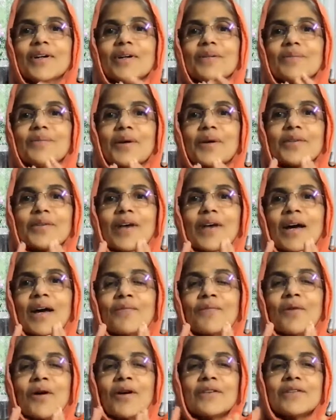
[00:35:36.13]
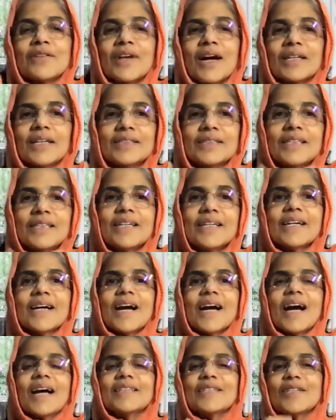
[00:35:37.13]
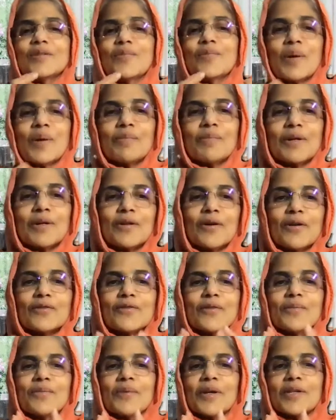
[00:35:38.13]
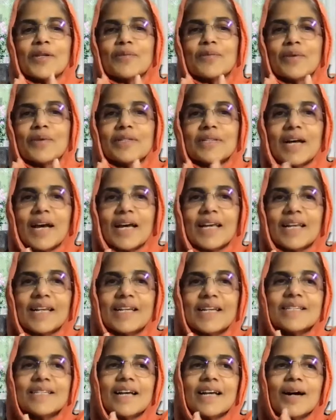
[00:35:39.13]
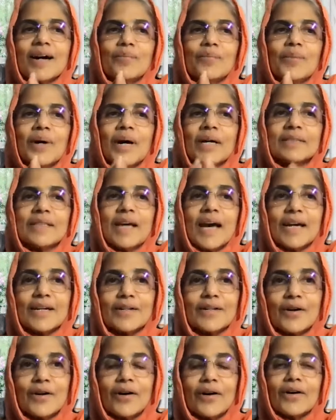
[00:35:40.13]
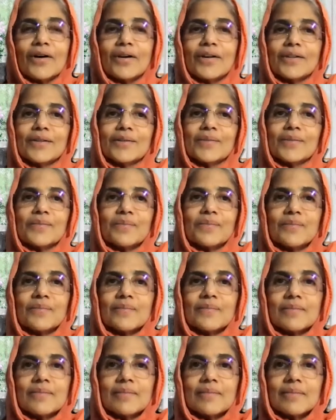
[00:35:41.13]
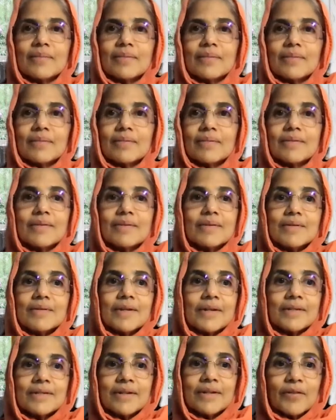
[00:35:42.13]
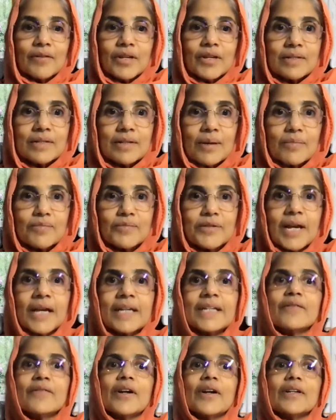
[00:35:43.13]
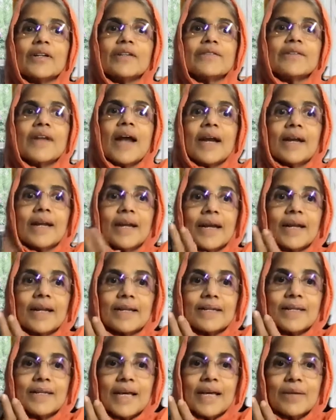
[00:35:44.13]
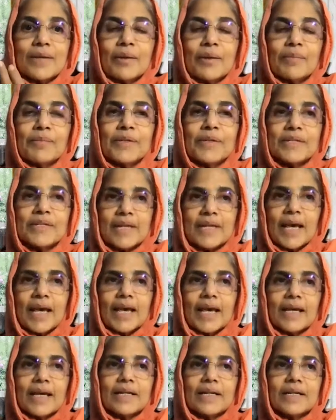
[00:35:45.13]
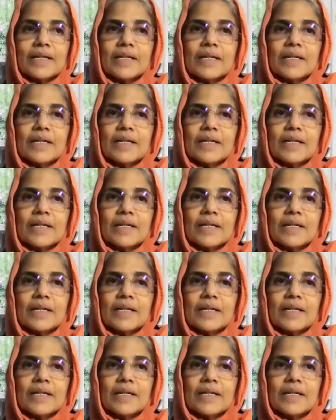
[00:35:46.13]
because I want Shanti and this Brahman also must be silence. Abba, thank God. This is just a very subjective understanding and a terrible mistake.